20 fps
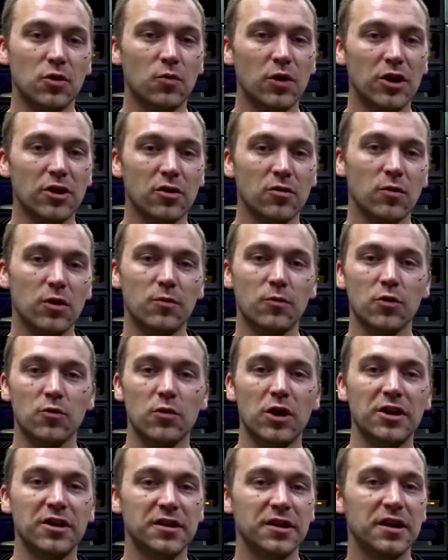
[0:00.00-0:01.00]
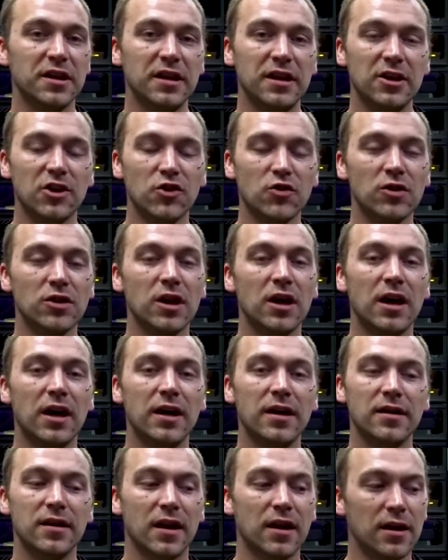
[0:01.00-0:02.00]
winter when we're running the heater a
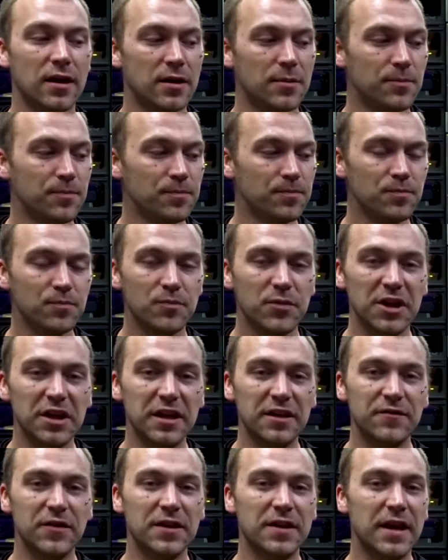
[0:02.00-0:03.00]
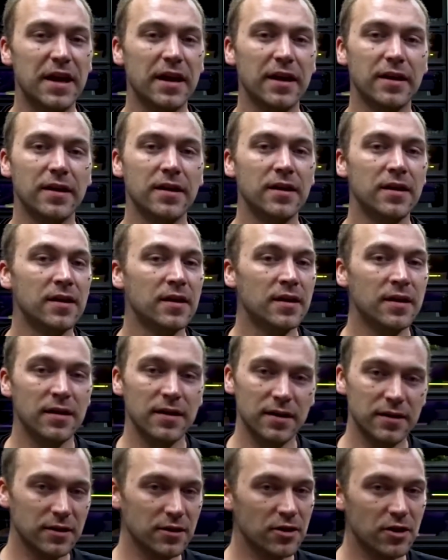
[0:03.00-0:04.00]
lot. But even then,
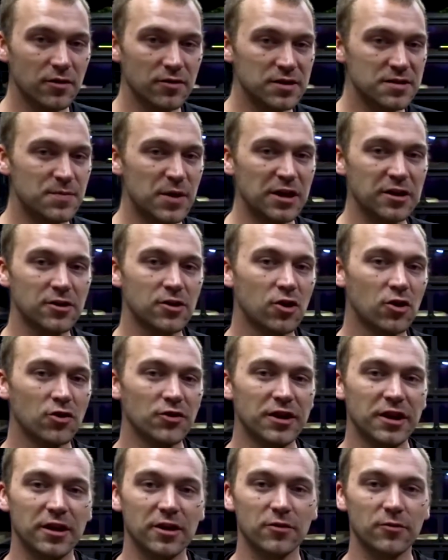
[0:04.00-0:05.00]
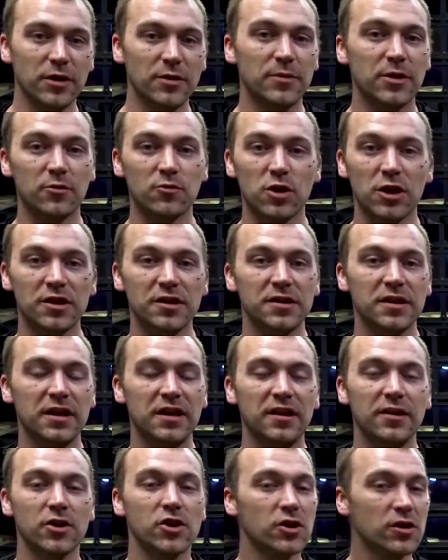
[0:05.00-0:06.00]
you know, it's been cold here, we've been running the
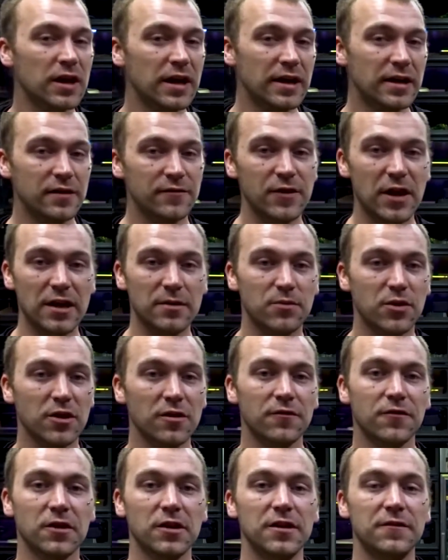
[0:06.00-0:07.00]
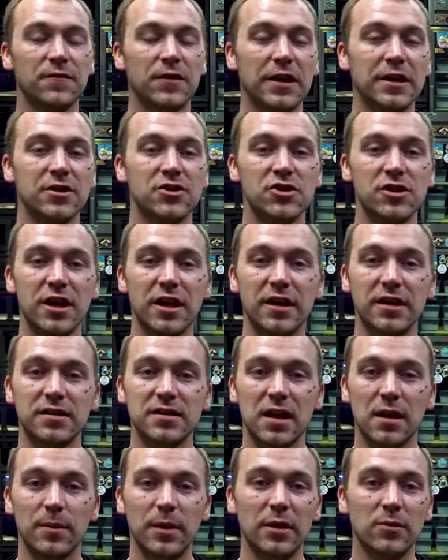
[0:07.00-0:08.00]
heater, and I've had perfectly fine sheds.
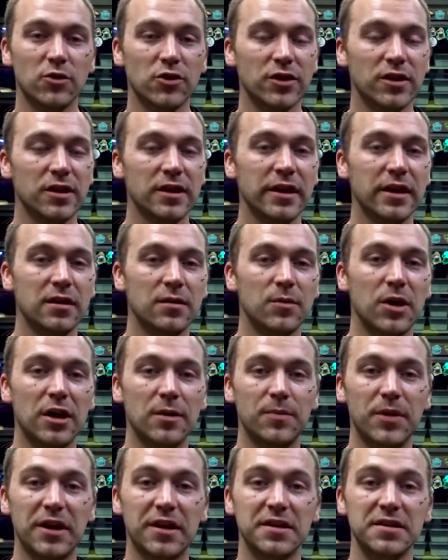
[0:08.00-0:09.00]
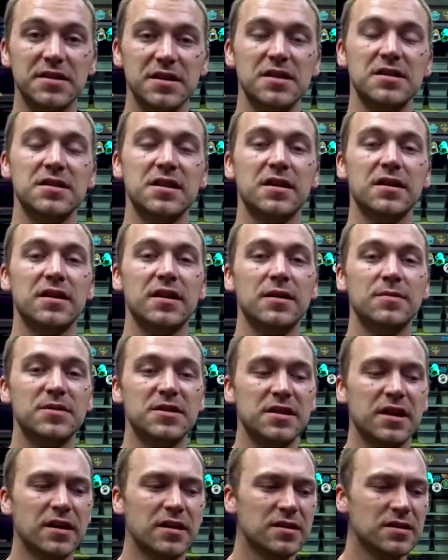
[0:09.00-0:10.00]
I'm able to clean them up and it's easy to keep
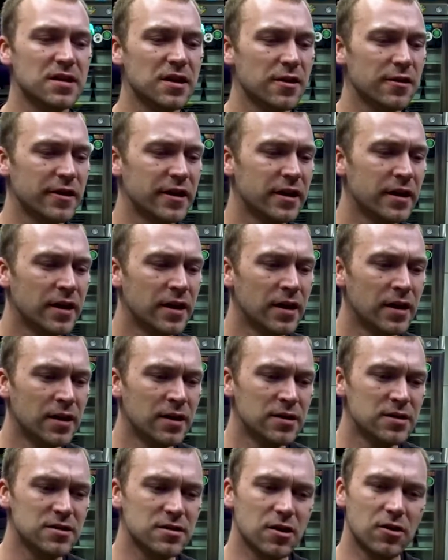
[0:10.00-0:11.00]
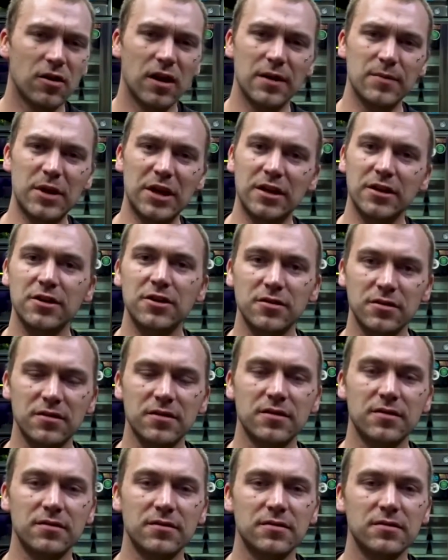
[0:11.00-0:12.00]
sanitary. So, I mean,